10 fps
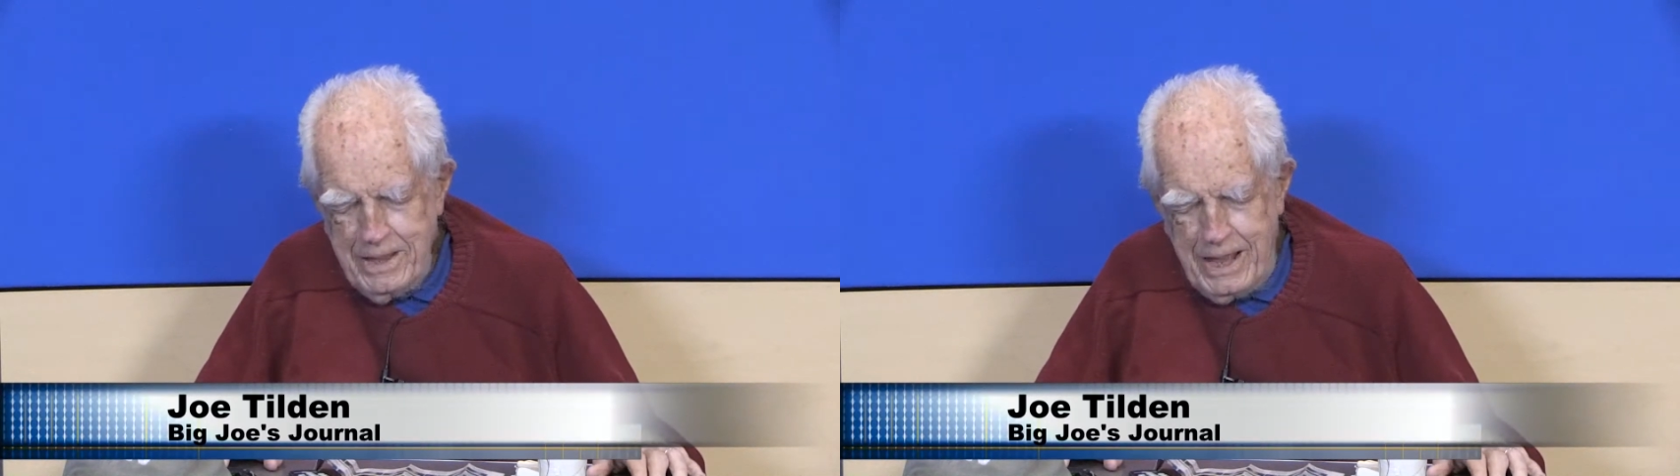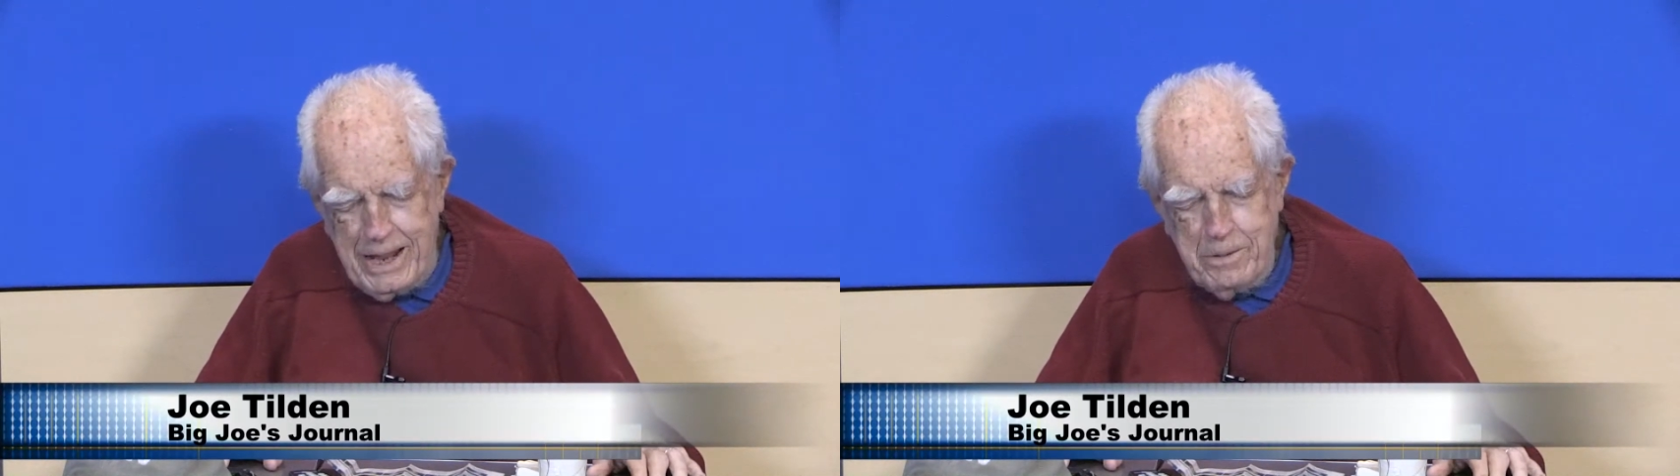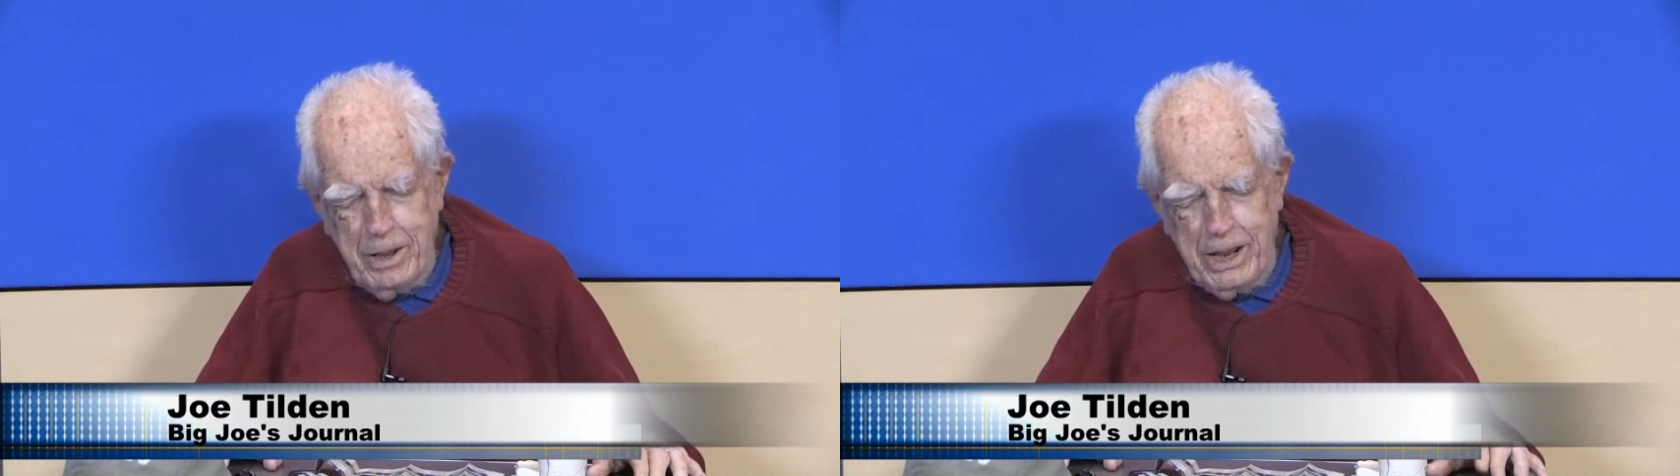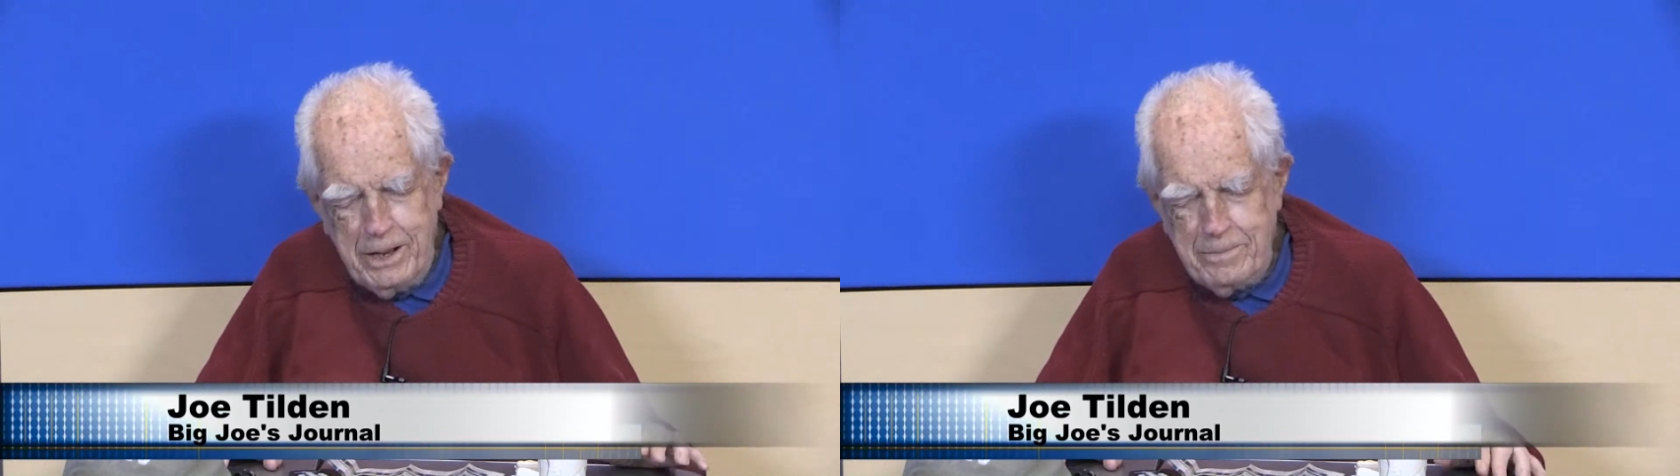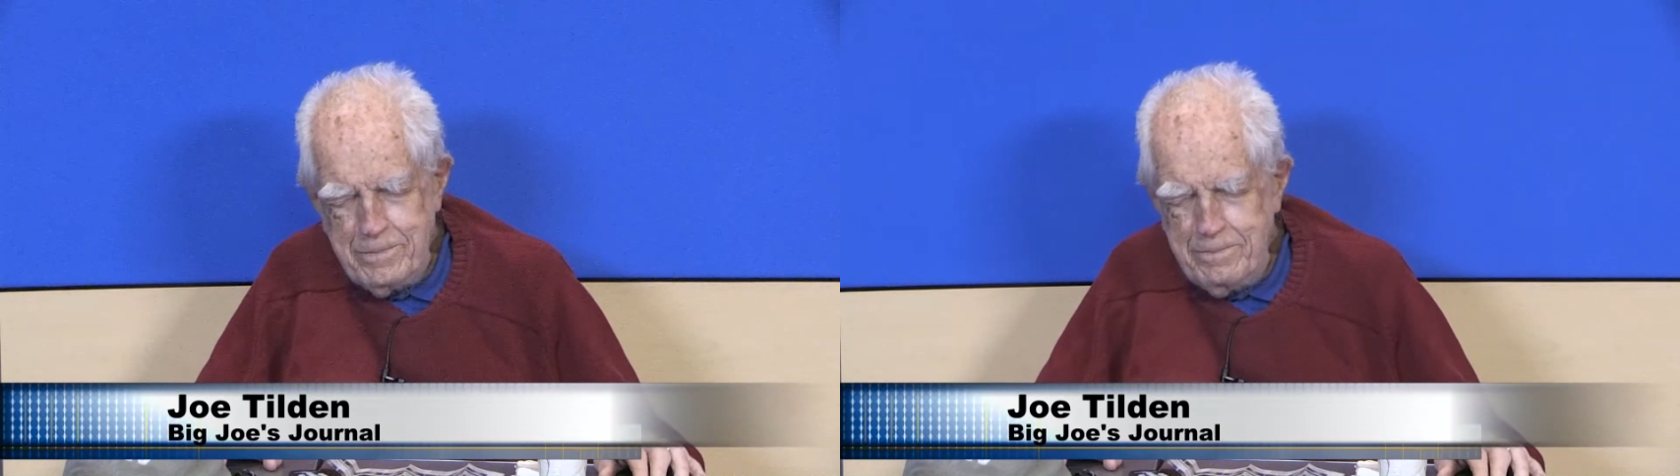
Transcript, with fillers: had to be a